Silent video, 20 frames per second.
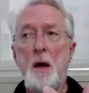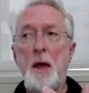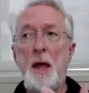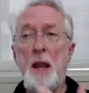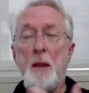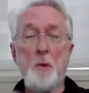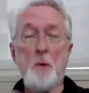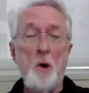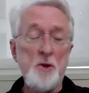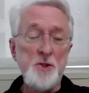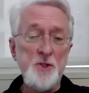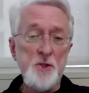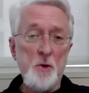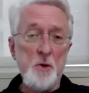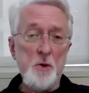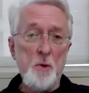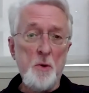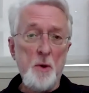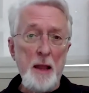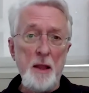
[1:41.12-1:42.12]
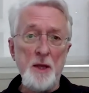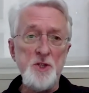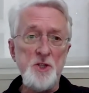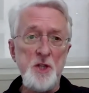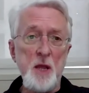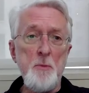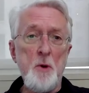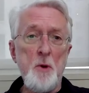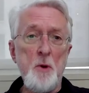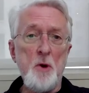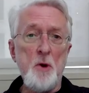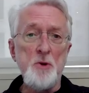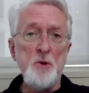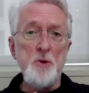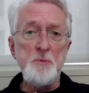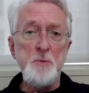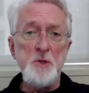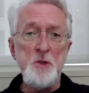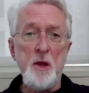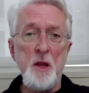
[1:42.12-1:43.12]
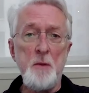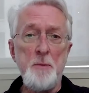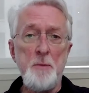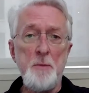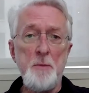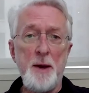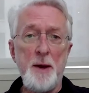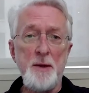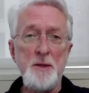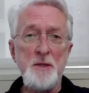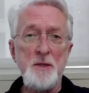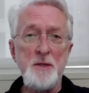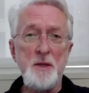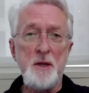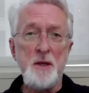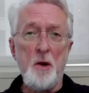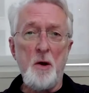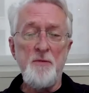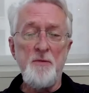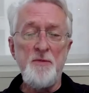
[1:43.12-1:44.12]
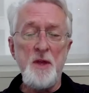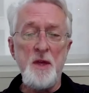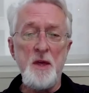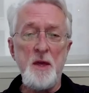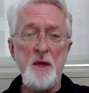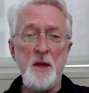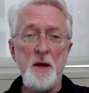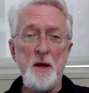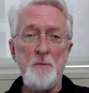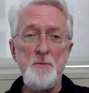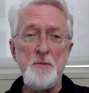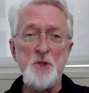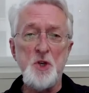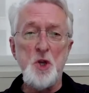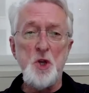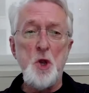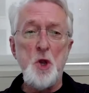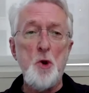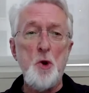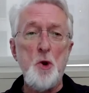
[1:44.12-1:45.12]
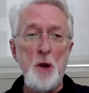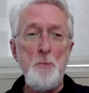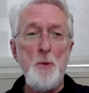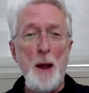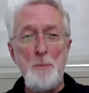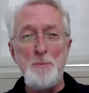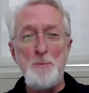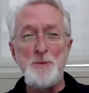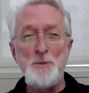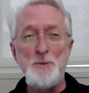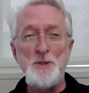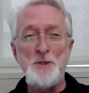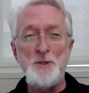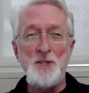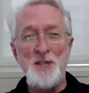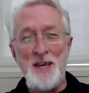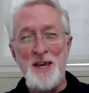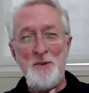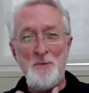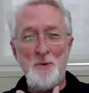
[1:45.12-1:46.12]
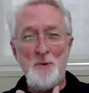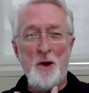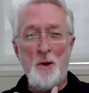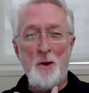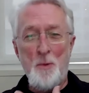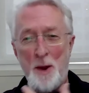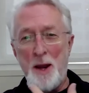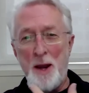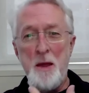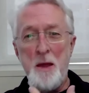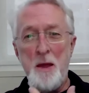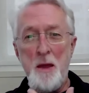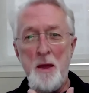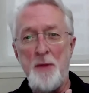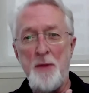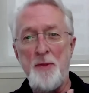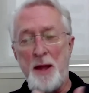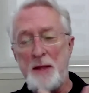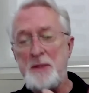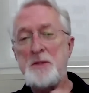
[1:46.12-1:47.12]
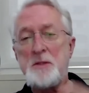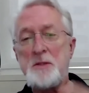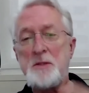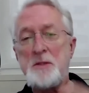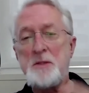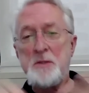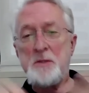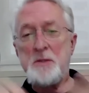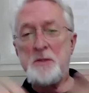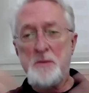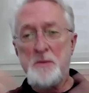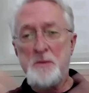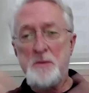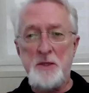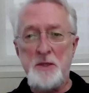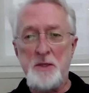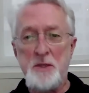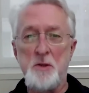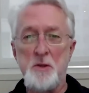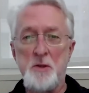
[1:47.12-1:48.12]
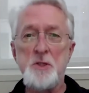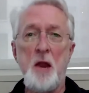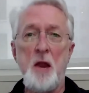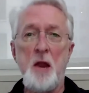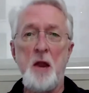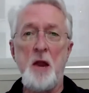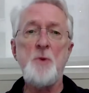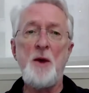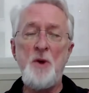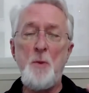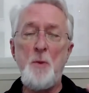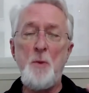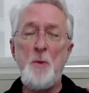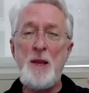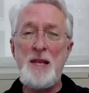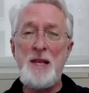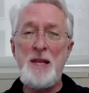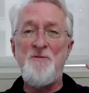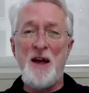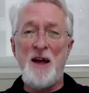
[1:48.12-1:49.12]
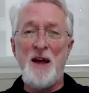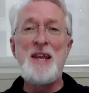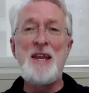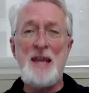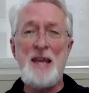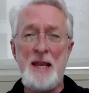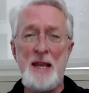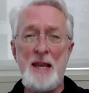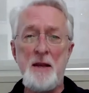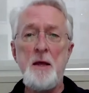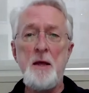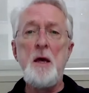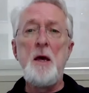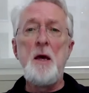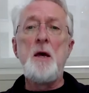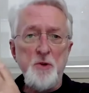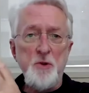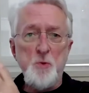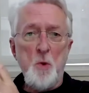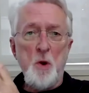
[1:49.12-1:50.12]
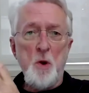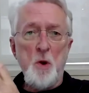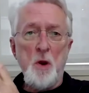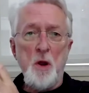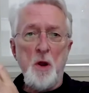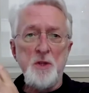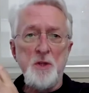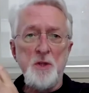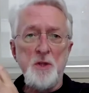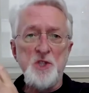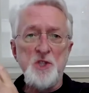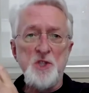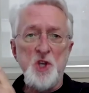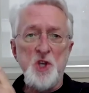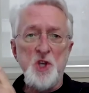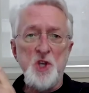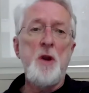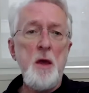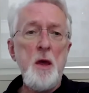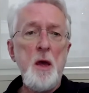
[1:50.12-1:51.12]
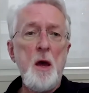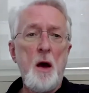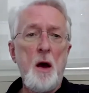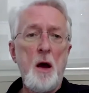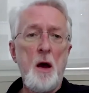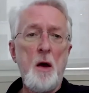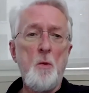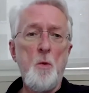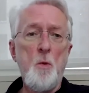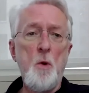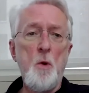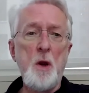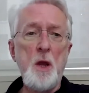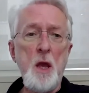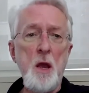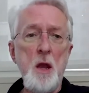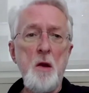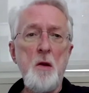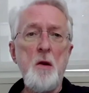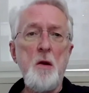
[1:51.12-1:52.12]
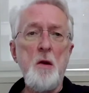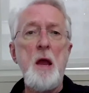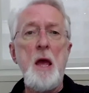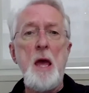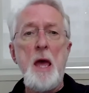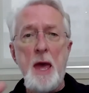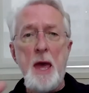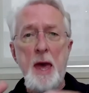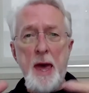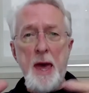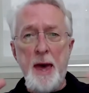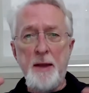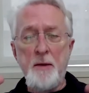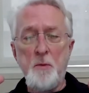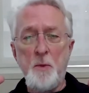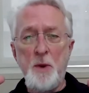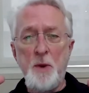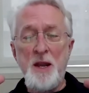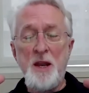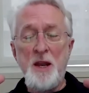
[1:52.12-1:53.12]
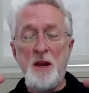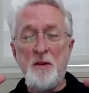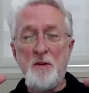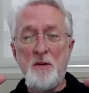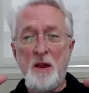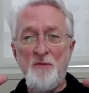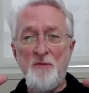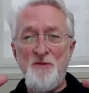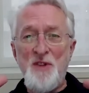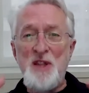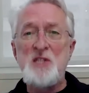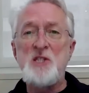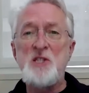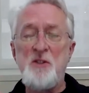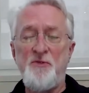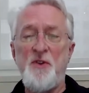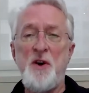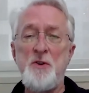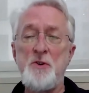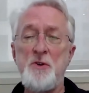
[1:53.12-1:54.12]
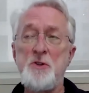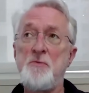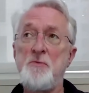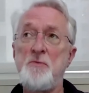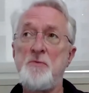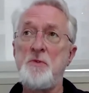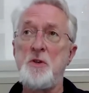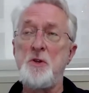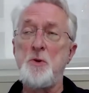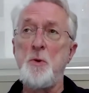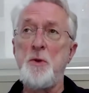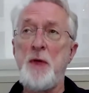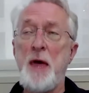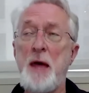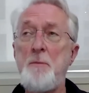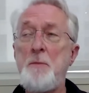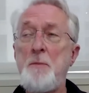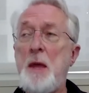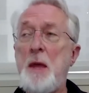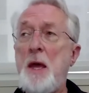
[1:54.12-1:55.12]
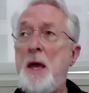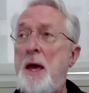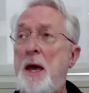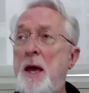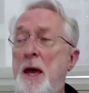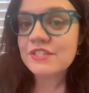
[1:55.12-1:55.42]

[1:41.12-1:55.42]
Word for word: uh, and I'm also, Alex Stamos has been talking about uh, all of the uh, security problems he's seen already, and that's that's a little scary. So I think we need funding to have folks work on security uh, work here and we need to convince the funders to do that.